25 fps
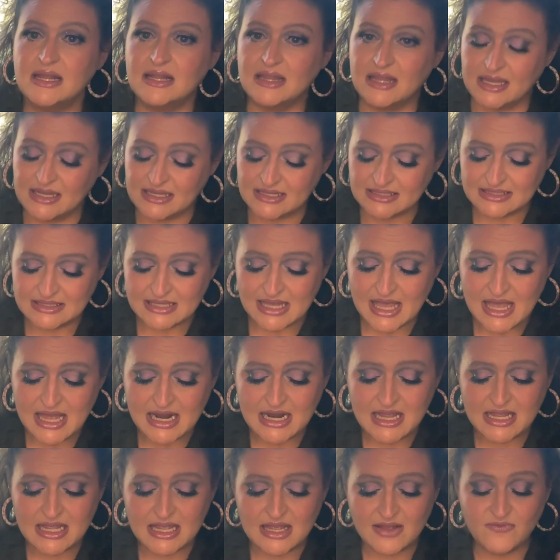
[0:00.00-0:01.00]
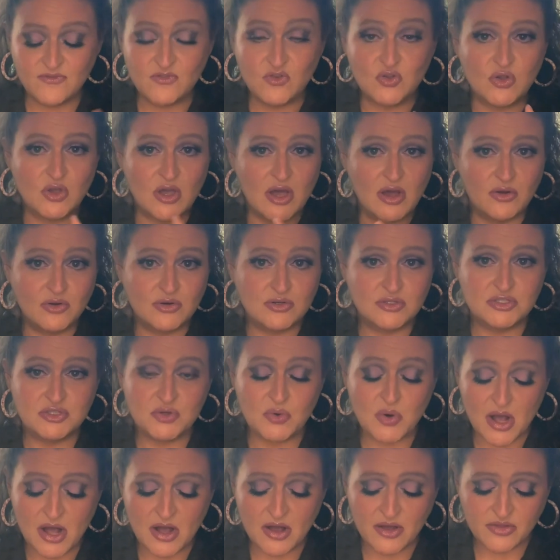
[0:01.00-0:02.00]
Like I said, if you go
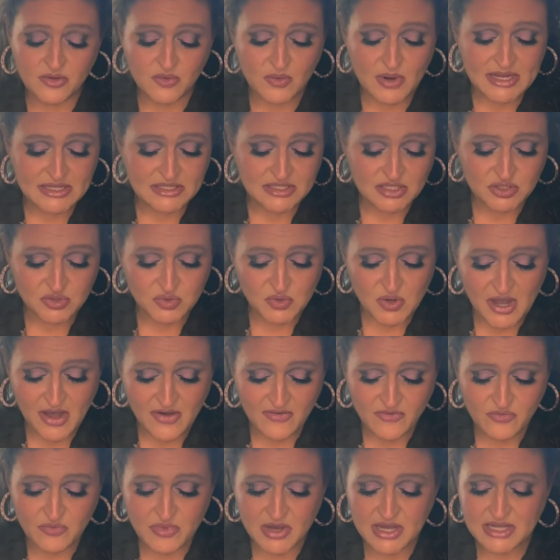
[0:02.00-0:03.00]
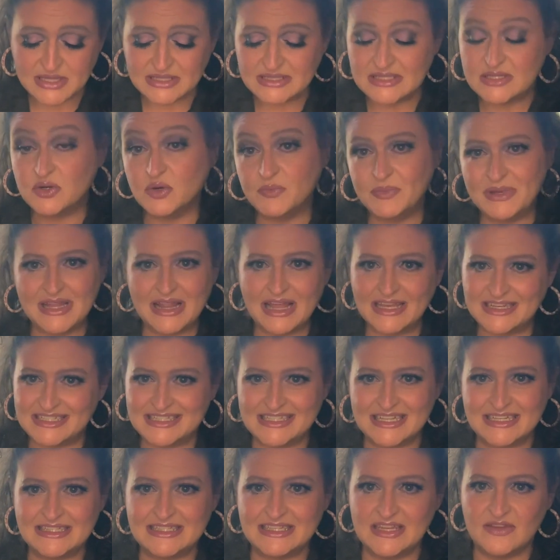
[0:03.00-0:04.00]
to all the way to 12 months, it'll be like
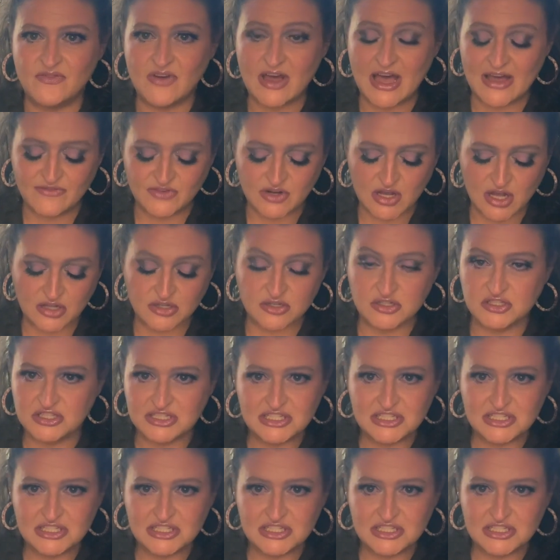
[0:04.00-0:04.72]
$65.